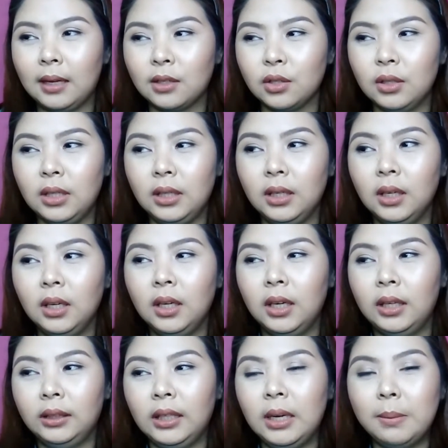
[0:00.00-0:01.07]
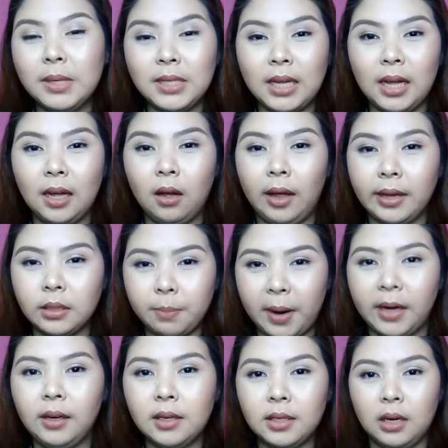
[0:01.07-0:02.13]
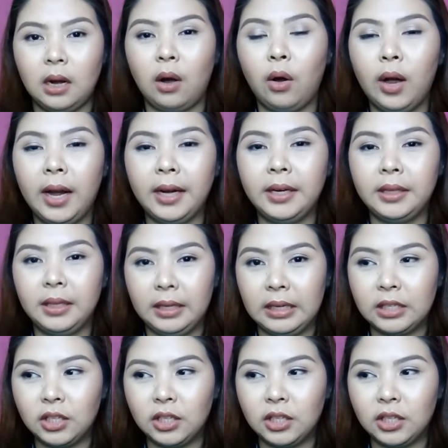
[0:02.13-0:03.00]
Actually, hindi naman sa expired na sila or anything.